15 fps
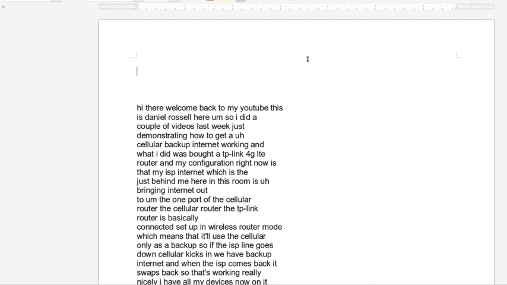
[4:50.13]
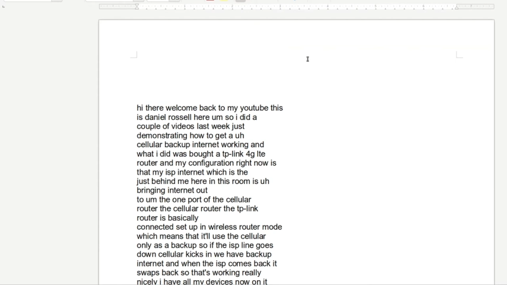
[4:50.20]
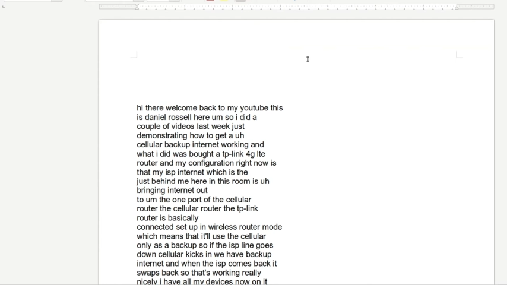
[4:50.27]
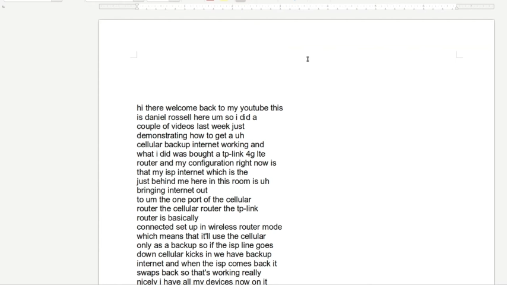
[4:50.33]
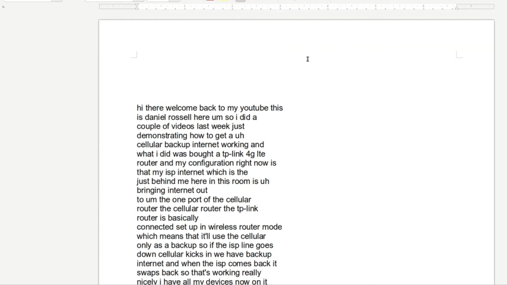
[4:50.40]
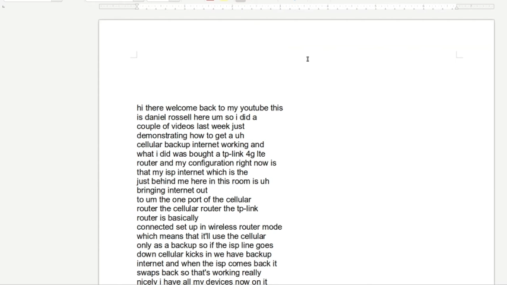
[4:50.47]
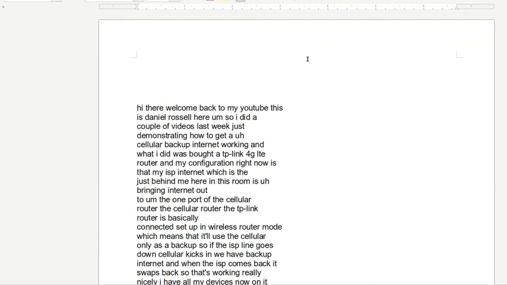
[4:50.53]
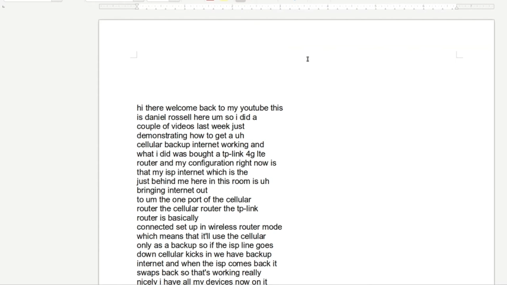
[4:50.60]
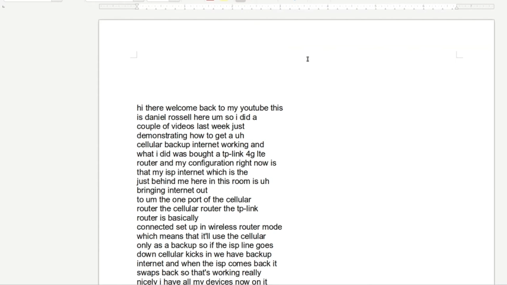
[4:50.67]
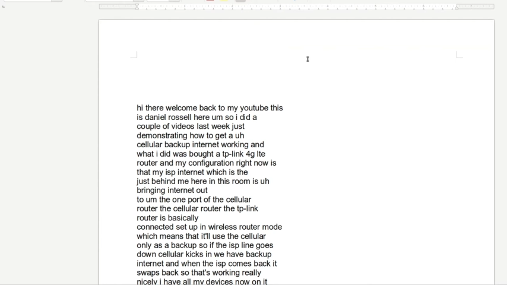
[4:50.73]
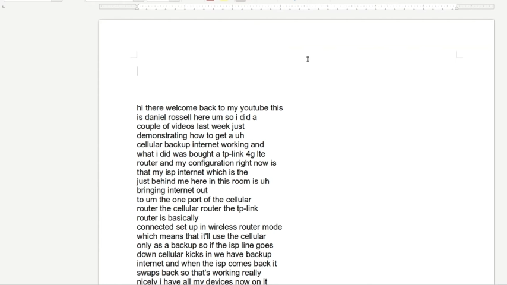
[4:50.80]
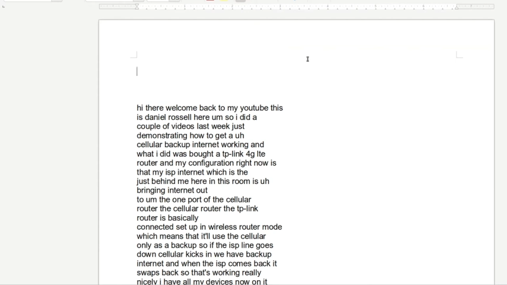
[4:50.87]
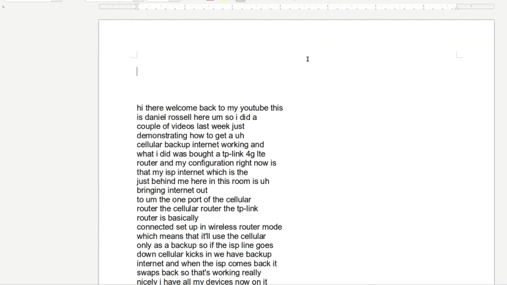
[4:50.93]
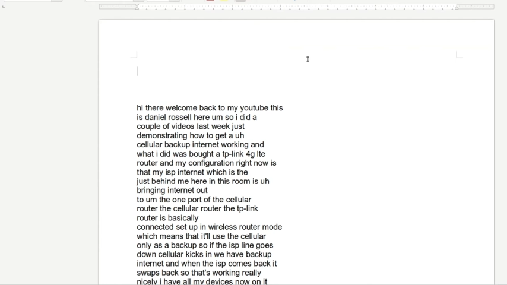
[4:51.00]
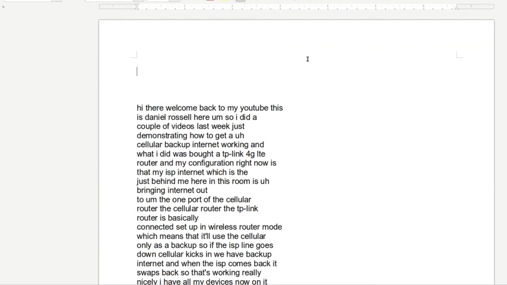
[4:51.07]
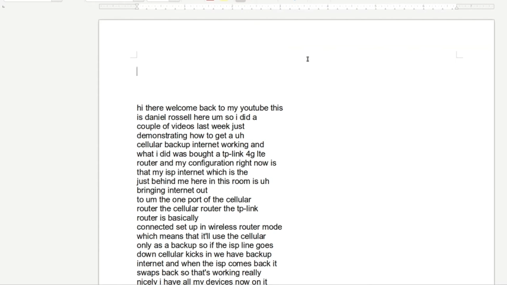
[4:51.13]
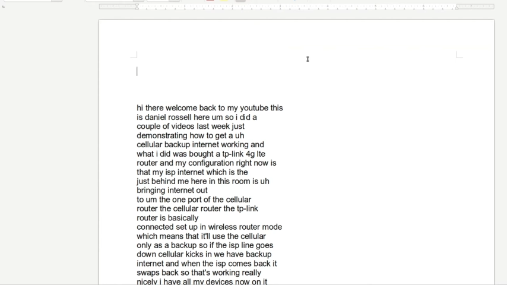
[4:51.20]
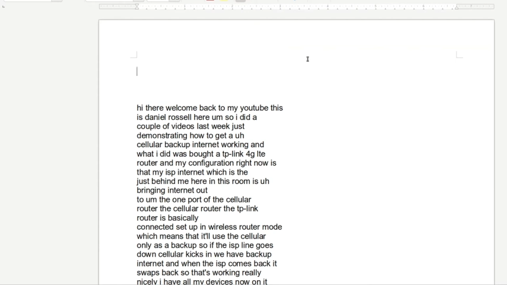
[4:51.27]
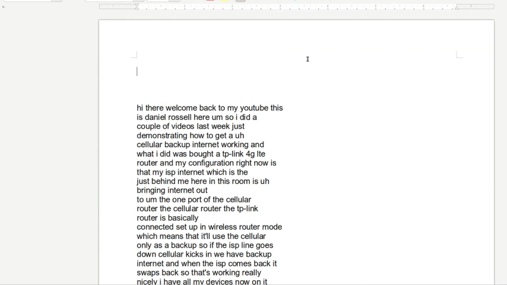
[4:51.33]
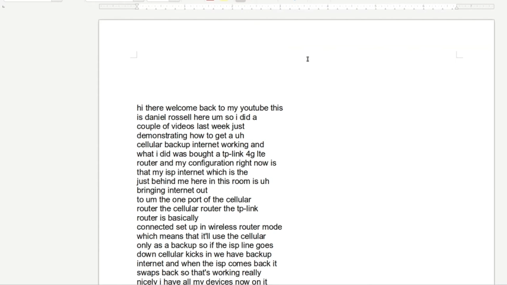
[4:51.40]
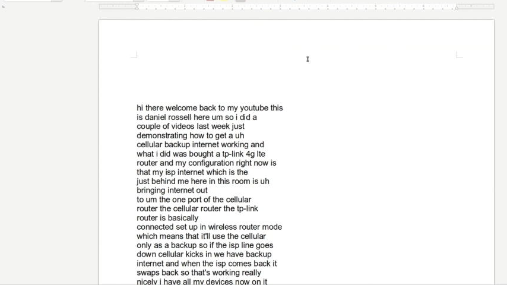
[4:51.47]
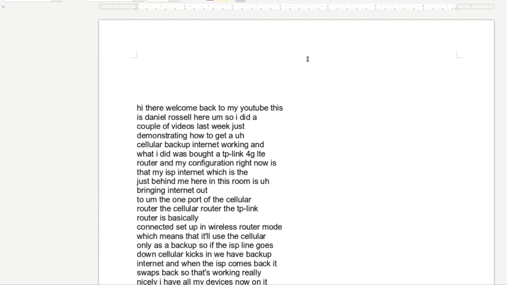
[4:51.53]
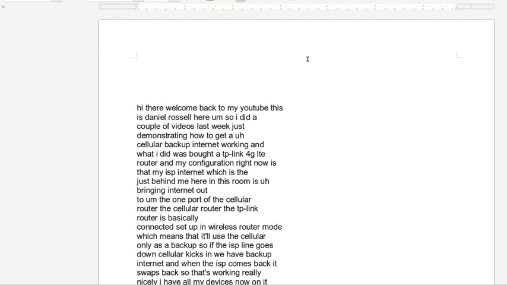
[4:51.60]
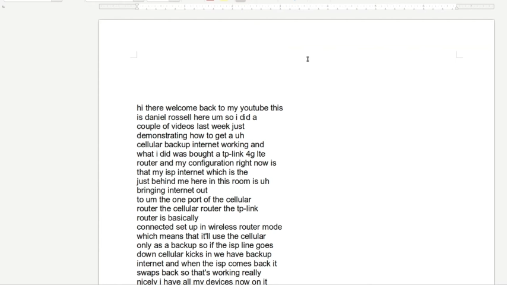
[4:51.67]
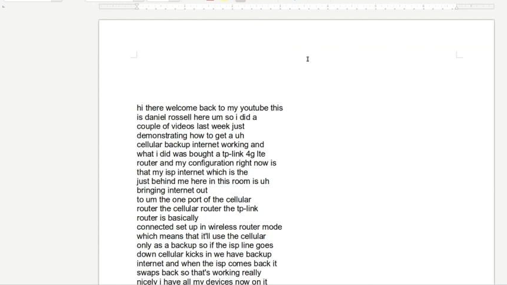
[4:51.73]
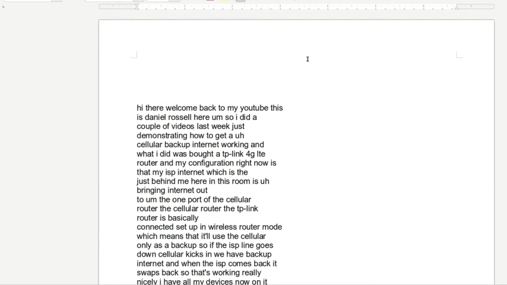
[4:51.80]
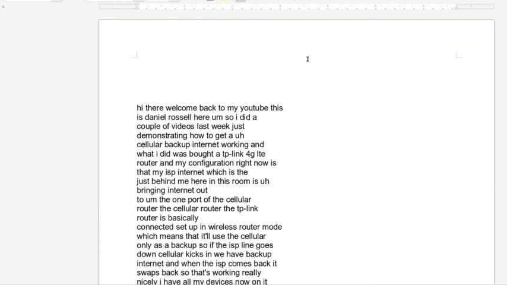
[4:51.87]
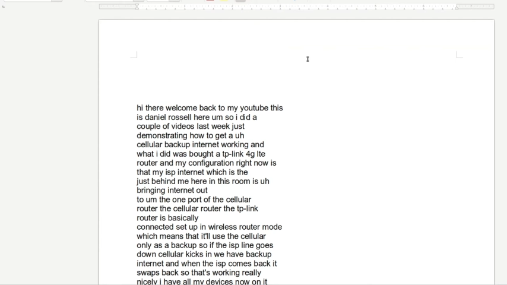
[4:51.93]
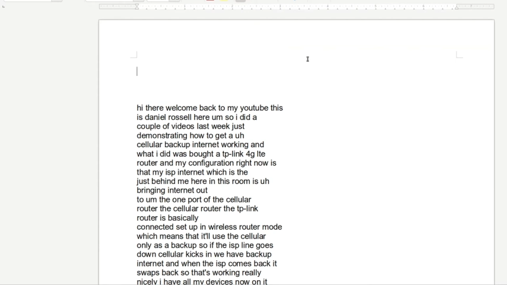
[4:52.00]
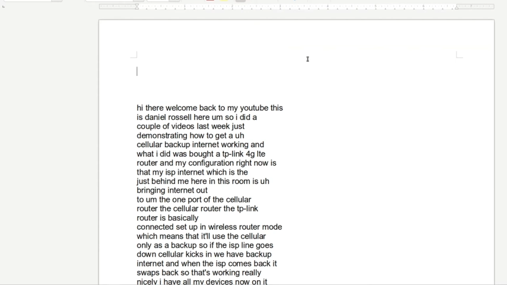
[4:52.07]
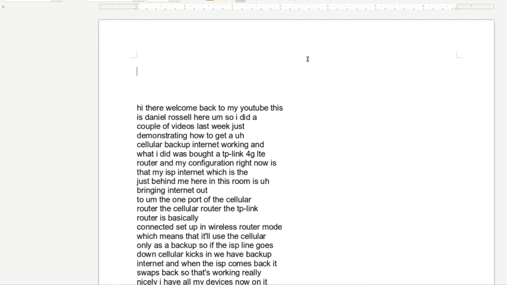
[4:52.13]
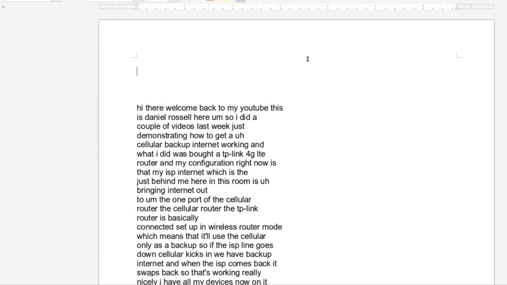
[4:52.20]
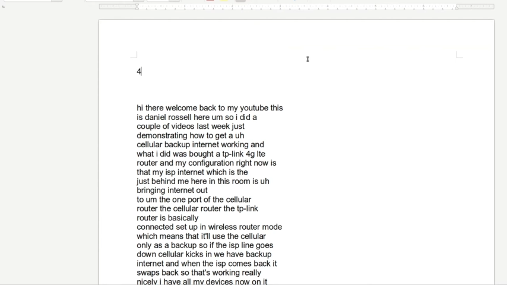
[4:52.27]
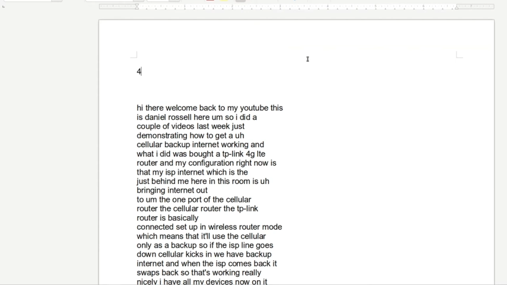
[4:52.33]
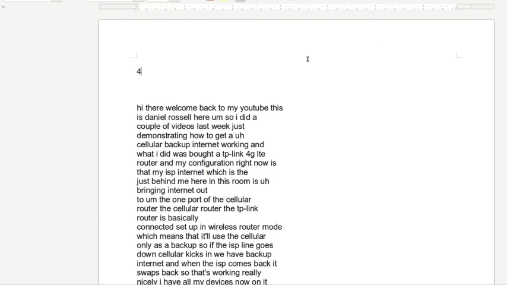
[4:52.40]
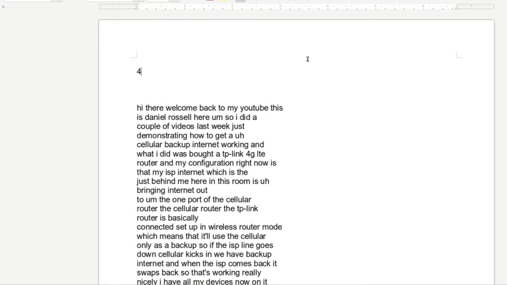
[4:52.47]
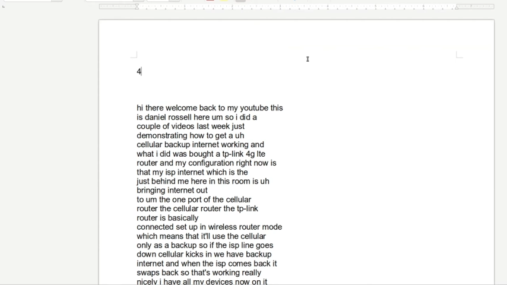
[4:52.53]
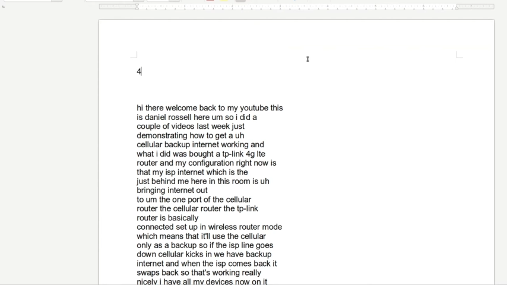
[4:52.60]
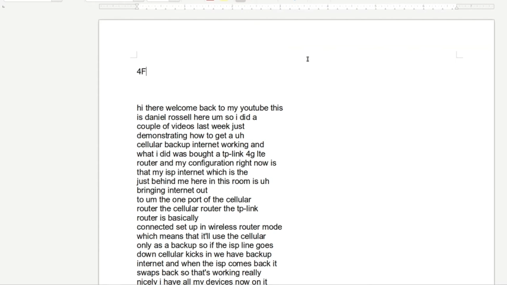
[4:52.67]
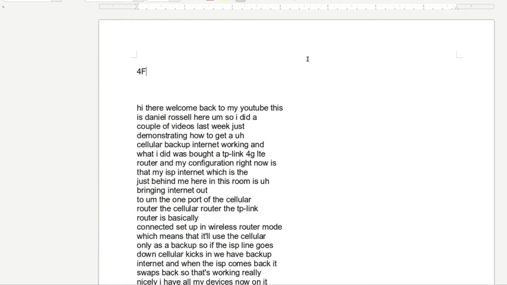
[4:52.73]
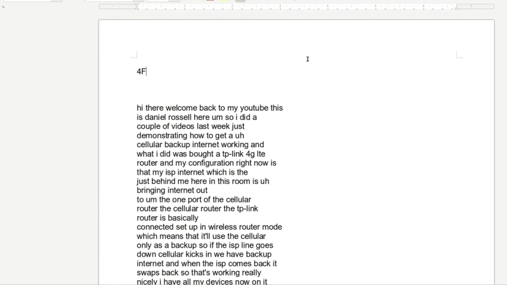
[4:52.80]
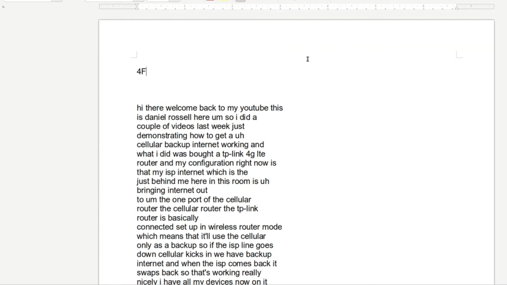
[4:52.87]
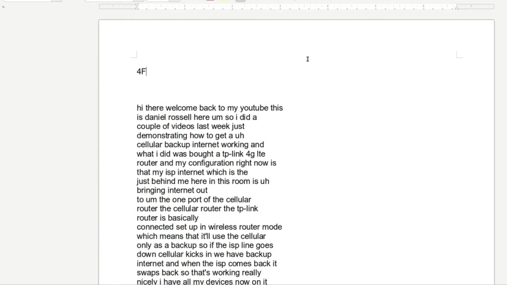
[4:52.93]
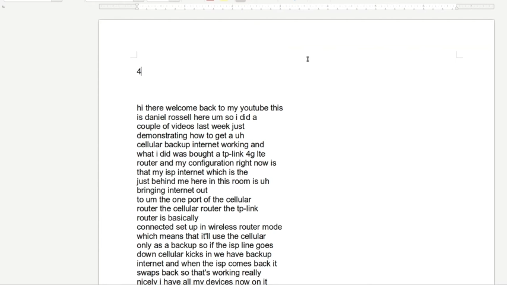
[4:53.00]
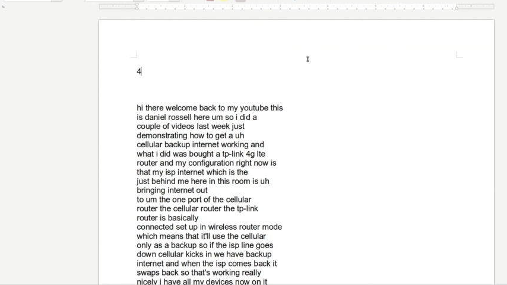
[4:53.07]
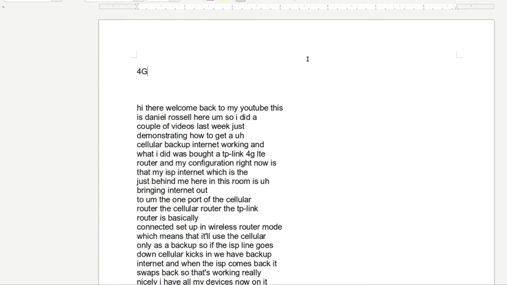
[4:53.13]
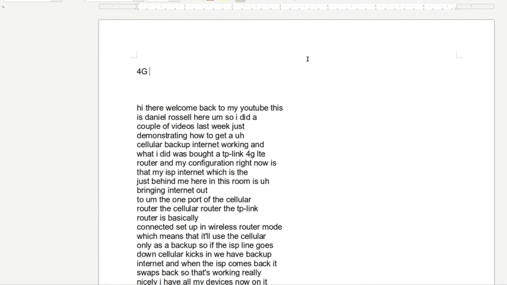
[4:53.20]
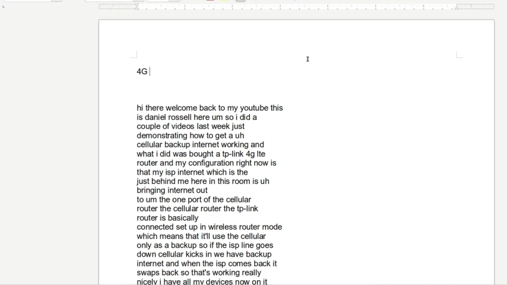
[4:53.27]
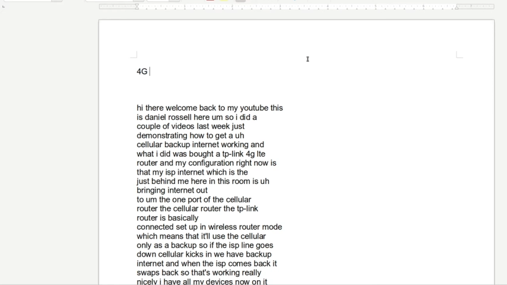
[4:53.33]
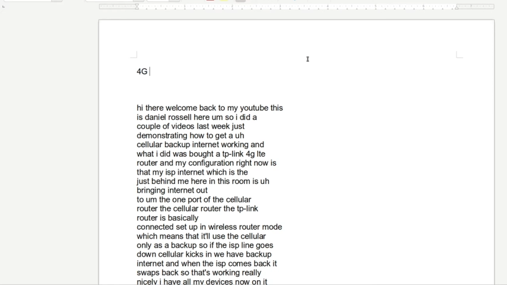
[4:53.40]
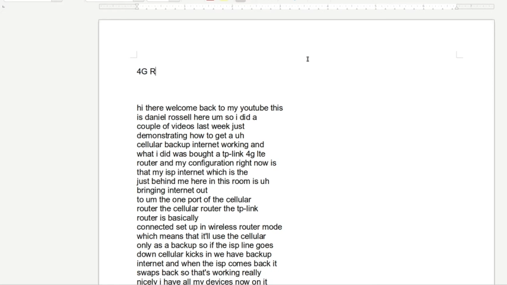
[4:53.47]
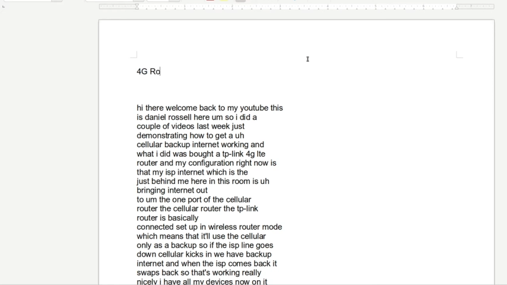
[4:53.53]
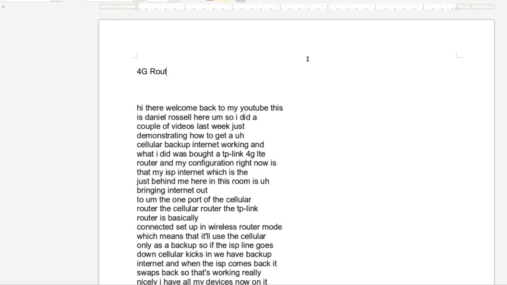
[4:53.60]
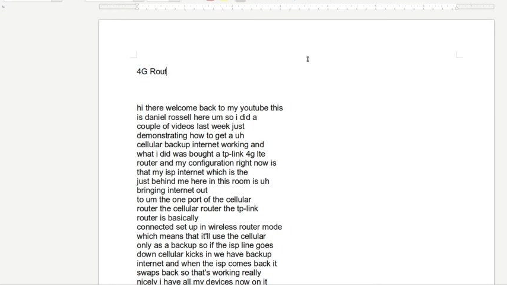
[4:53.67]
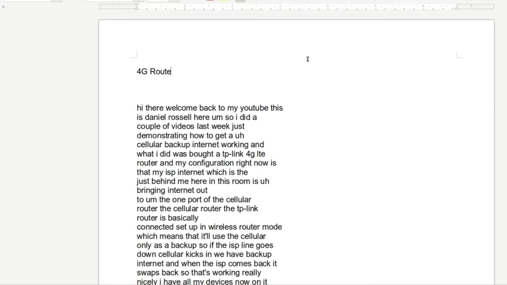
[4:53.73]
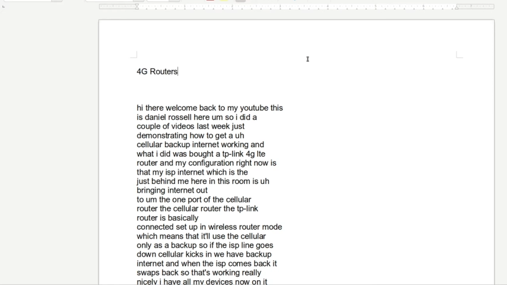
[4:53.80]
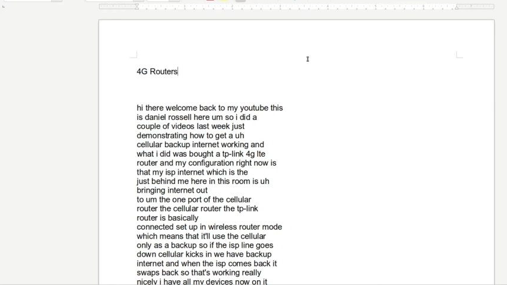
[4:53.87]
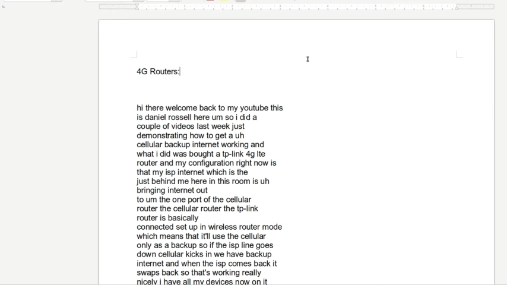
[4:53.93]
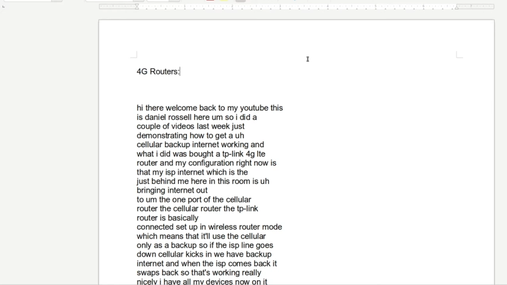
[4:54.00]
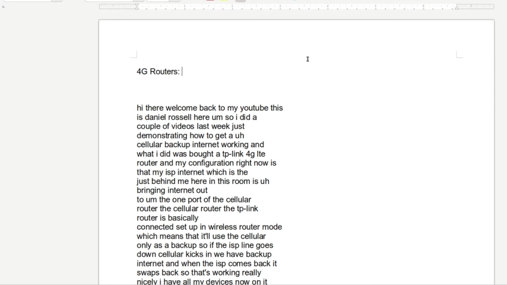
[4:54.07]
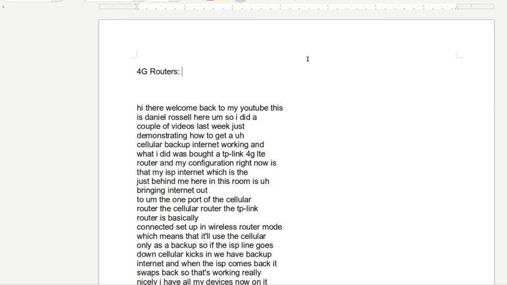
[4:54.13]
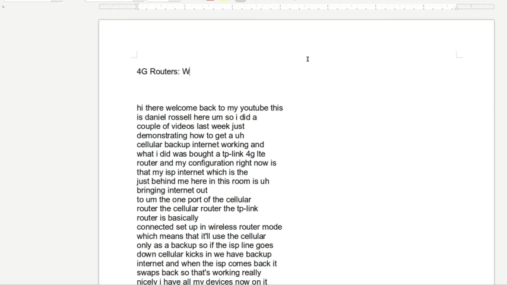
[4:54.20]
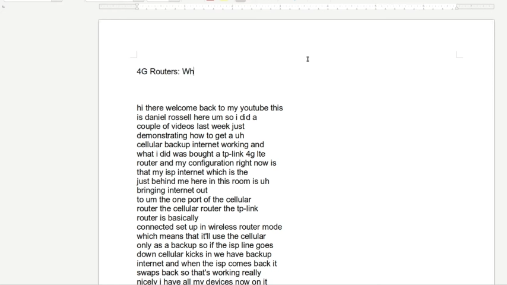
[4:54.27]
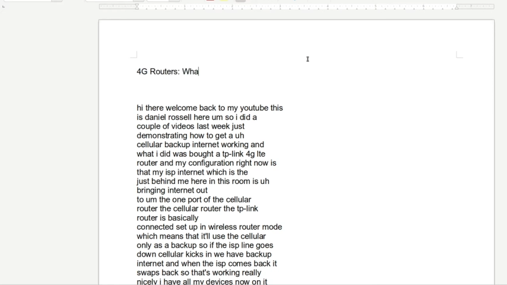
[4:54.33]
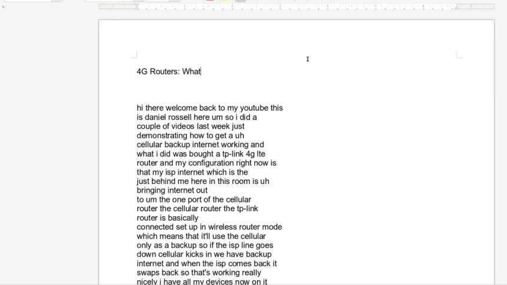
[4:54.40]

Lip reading: [unreadable: no face in view]